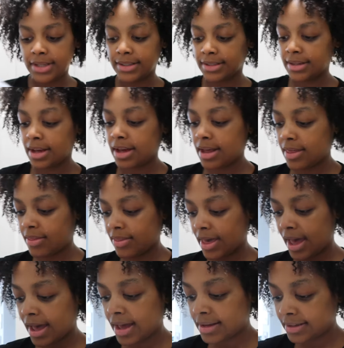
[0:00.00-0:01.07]
It's not
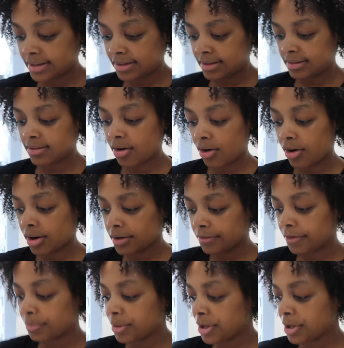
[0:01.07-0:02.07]
that hard for